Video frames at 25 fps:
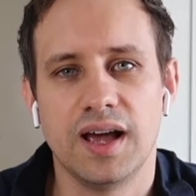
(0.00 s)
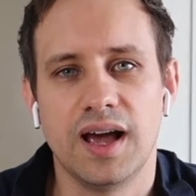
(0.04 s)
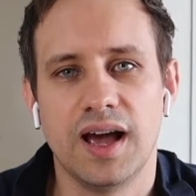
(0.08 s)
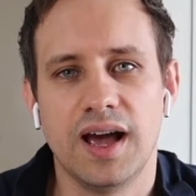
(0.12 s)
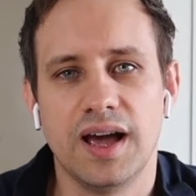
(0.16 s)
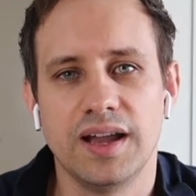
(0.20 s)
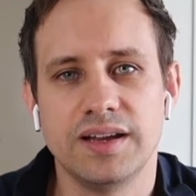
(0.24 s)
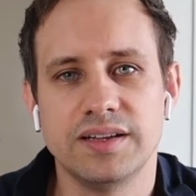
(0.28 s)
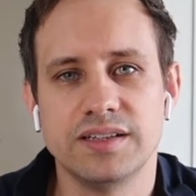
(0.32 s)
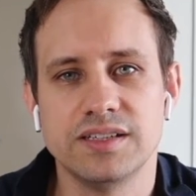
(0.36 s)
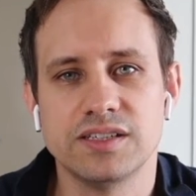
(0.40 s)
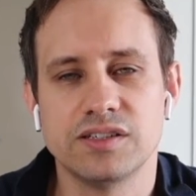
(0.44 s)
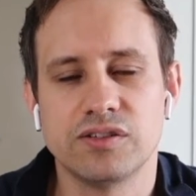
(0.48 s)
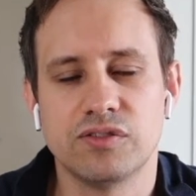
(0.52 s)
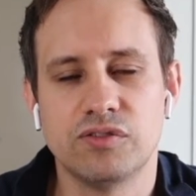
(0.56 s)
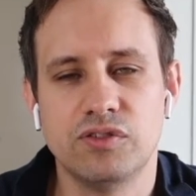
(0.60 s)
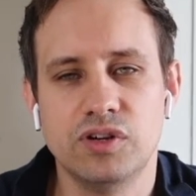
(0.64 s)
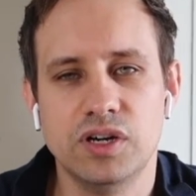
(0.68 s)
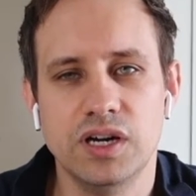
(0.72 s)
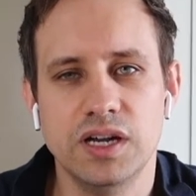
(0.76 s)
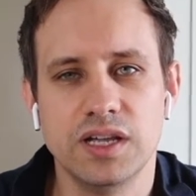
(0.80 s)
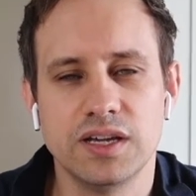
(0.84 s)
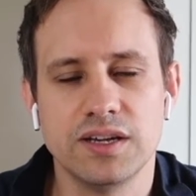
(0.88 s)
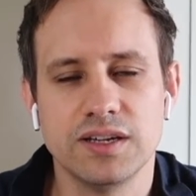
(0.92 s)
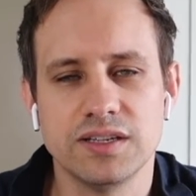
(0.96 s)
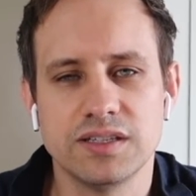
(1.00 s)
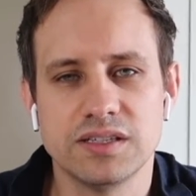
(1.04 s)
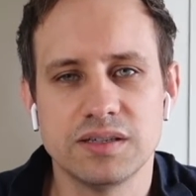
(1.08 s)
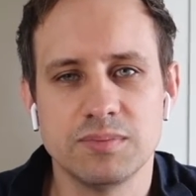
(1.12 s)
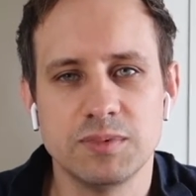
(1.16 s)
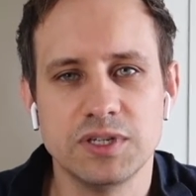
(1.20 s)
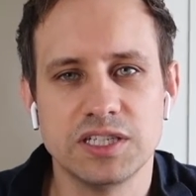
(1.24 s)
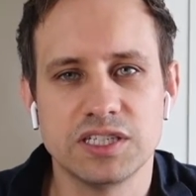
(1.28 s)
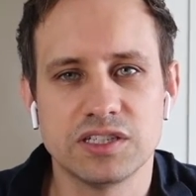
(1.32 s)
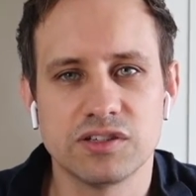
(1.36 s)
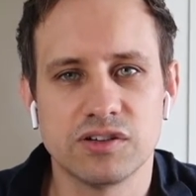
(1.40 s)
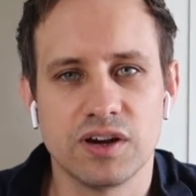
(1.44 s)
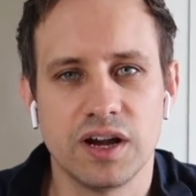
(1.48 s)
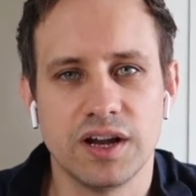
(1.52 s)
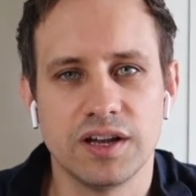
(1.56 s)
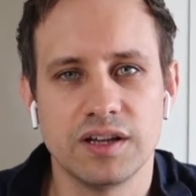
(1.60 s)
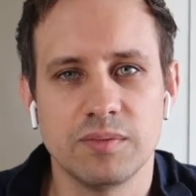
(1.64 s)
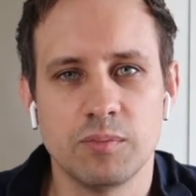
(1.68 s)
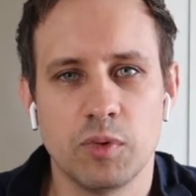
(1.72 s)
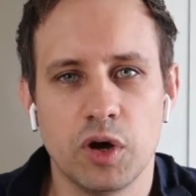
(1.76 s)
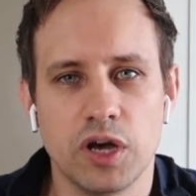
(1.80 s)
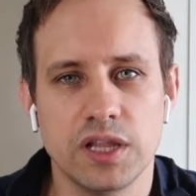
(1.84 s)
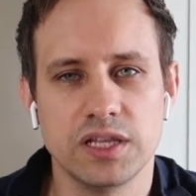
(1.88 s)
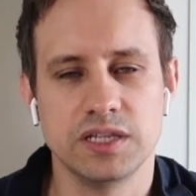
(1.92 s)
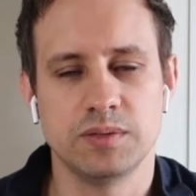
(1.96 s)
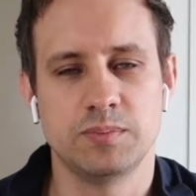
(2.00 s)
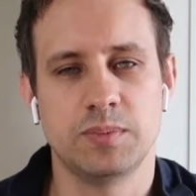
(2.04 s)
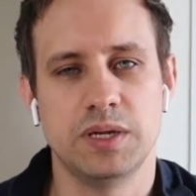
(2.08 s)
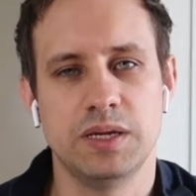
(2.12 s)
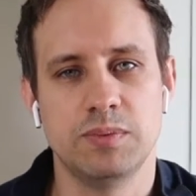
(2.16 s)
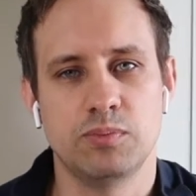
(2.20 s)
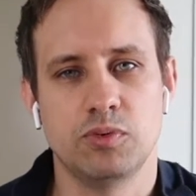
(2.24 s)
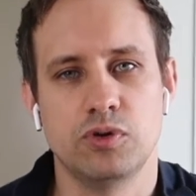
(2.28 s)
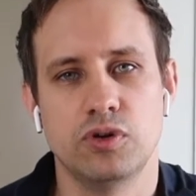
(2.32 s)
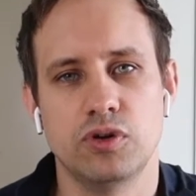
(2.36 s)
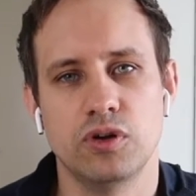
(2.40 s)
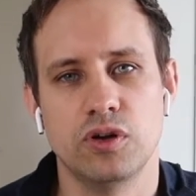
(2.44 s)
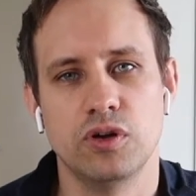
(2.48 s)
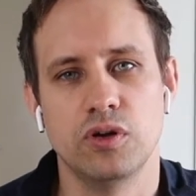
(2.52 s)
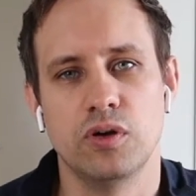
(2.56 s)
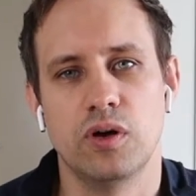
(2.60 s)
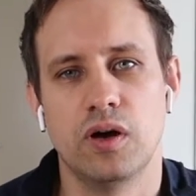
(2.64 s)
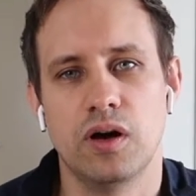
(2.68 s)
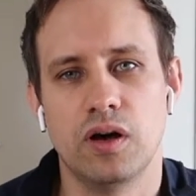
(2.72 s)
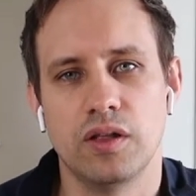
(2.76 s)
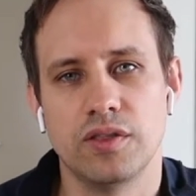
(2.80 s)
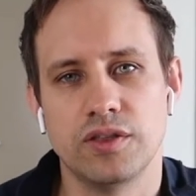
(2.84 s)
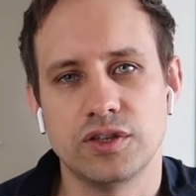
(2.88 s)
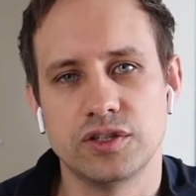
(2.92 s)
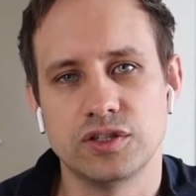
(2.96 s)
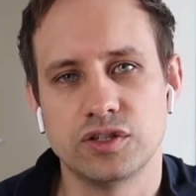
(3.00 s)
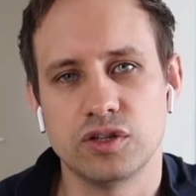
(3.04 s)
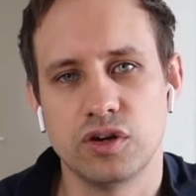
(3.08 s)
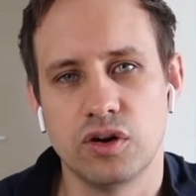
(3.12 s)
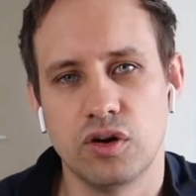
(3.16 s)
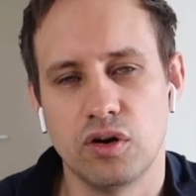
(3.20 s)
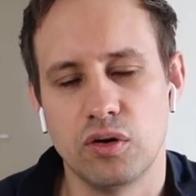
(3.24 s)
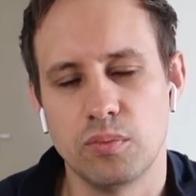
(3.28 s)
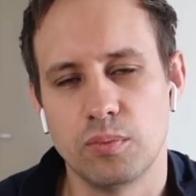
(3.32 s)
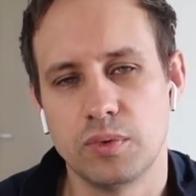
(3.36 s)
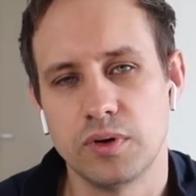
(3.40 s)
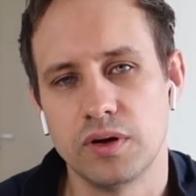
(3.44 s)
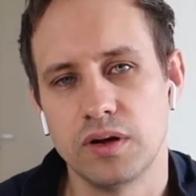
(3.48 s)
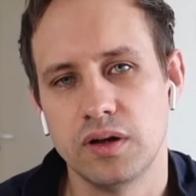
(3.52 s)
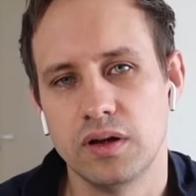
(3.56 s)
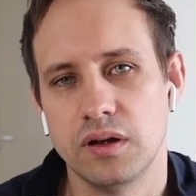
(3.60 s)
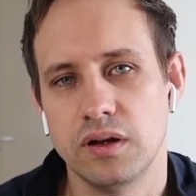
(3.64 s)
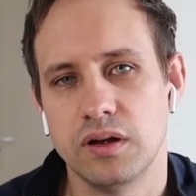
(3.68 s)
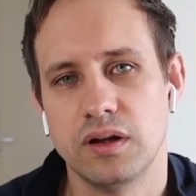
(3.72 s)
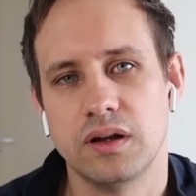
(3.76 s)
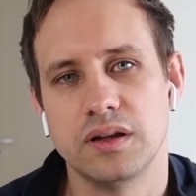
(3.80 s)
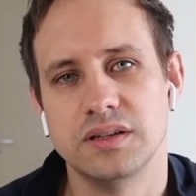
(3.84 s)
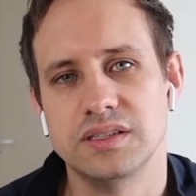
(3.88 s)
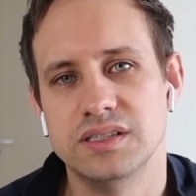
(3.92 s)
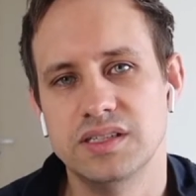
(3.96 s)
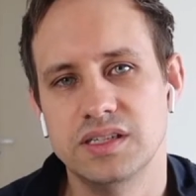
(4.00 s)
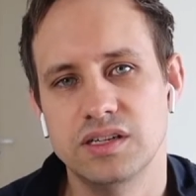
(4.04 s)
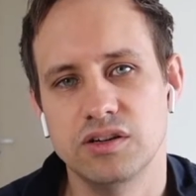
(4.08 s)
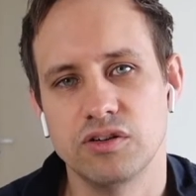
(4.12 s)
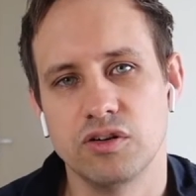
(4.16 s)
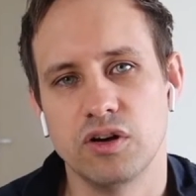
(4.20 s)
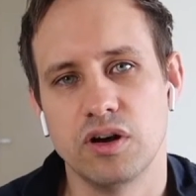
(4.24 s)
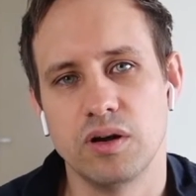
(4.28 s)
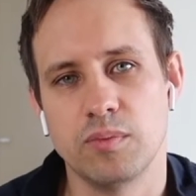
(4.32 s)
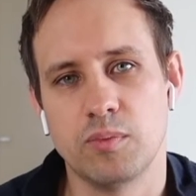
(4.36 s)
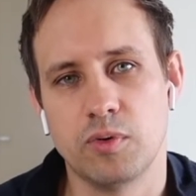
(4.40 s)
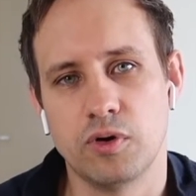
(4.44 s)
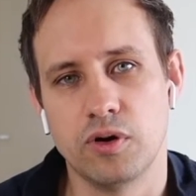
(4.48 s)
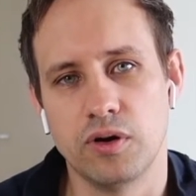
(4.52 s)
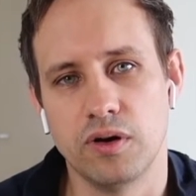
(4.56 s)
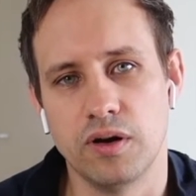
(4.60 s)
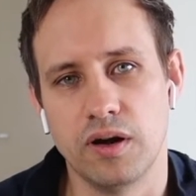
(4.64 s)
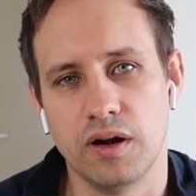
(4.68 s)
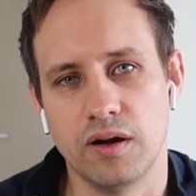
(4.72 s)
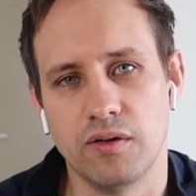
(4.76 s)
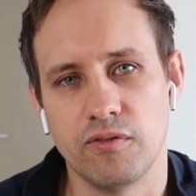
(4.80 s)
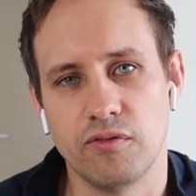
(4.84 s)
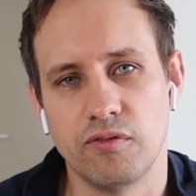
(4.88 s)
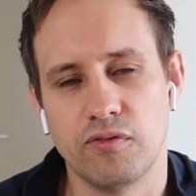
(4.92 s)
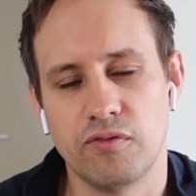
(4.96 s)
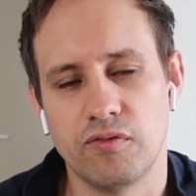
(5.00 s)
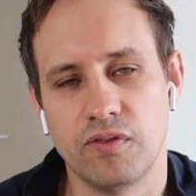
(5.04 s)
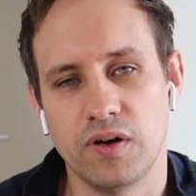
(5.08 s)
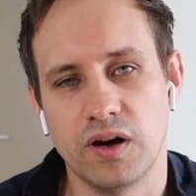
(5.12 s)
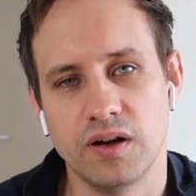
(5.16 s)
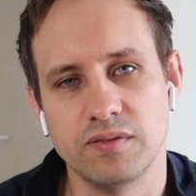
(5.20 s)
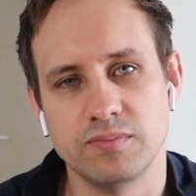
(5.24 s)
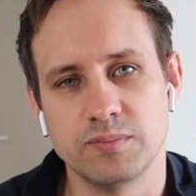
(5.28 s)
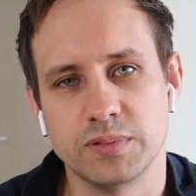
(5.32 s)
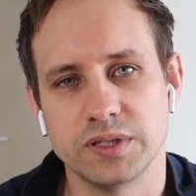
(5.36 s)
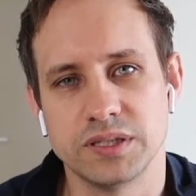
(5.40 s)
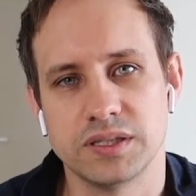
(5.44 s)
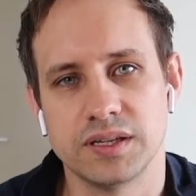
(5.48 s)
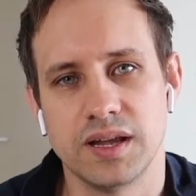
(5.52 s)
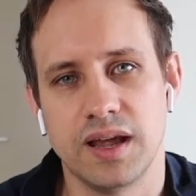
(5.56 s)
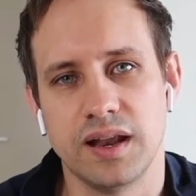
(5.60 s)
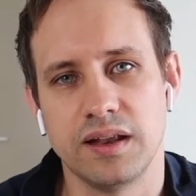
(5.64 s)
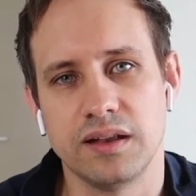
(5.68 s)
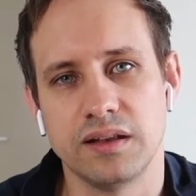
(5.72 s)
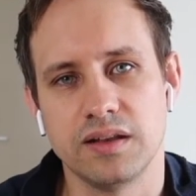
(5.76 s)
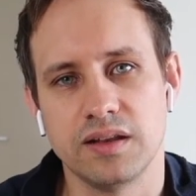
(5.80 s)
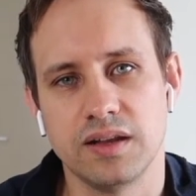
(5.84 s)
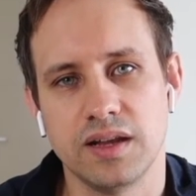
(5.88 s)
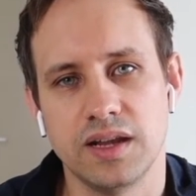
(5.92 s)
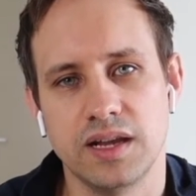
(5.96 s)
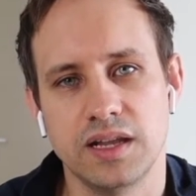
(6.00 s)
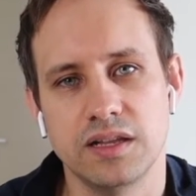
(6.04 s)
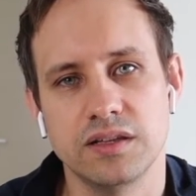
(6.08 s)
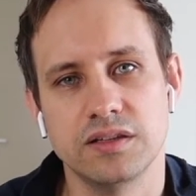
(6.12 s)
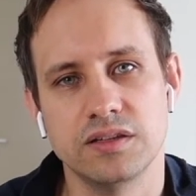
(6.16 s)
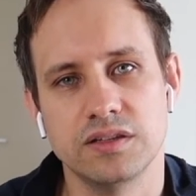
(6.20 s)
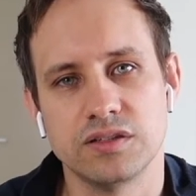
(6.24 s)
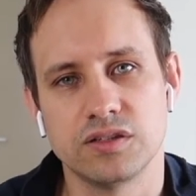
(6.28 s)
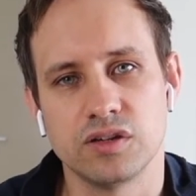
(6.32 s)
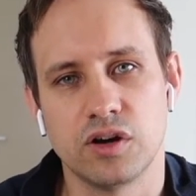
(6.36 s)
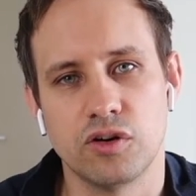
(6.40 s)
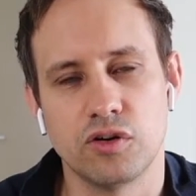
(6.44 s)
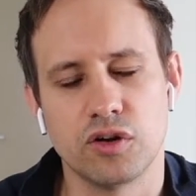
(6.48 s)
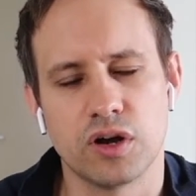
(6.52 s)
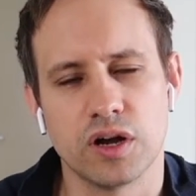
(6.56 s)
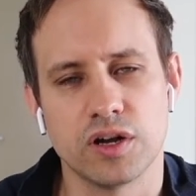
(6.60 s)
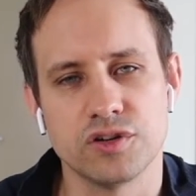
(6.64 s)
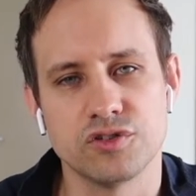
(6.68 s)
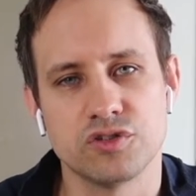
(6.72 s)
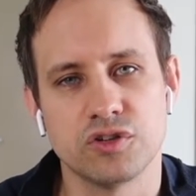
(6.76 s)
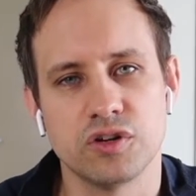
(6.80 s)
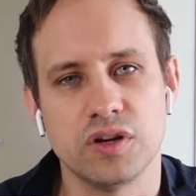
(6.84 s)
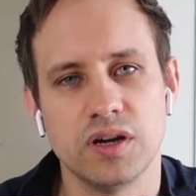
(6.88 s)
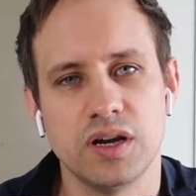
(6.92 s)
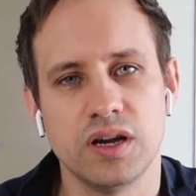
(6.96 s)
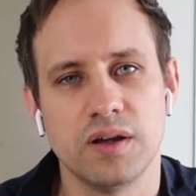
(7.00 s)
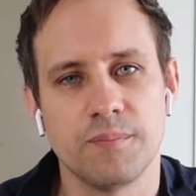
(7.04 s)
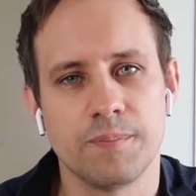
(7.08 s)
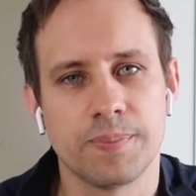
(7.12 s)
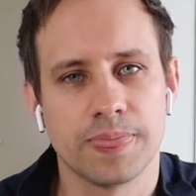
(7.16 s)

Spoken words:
and it's really good to be surrounded by these people who are the top 0.5% in this whole country.